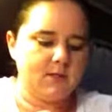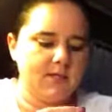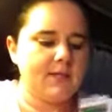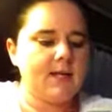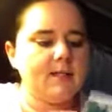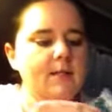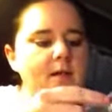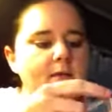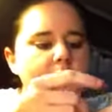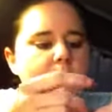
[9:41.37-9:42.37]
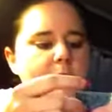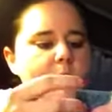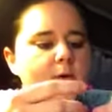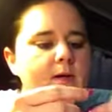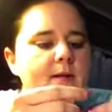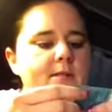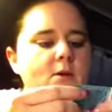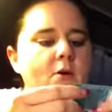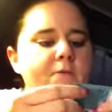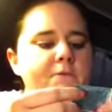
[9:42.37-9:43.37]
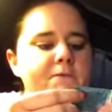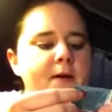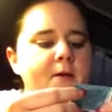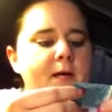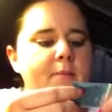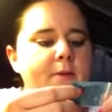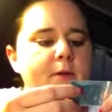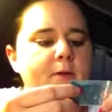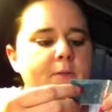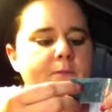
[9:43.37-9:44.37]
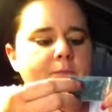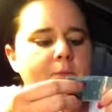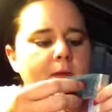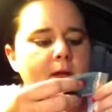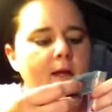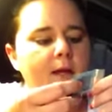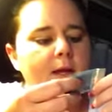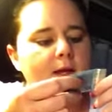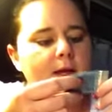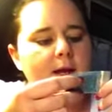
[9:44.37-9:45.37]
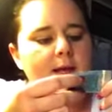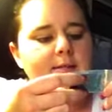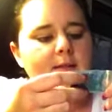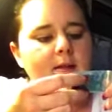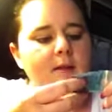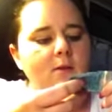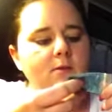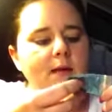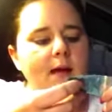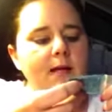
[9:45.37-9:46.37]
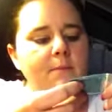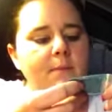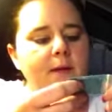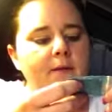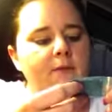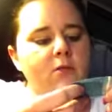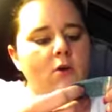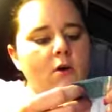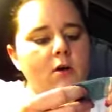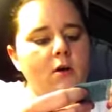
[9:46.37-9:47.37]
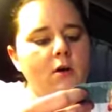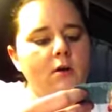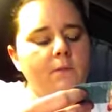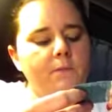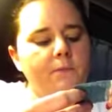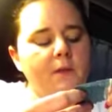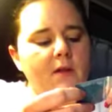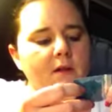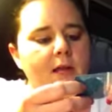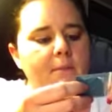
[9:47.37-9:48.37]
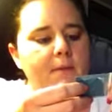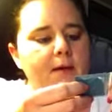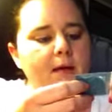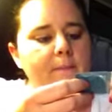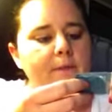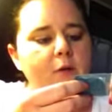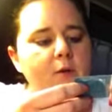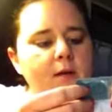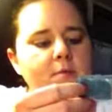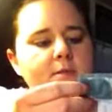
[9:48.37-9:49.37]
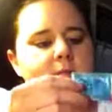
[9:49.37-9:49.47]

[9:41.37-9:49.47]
she sent another blue one and it's called Fairy Blue. And it has a little tiny bit of a darker, like midnight blue in it with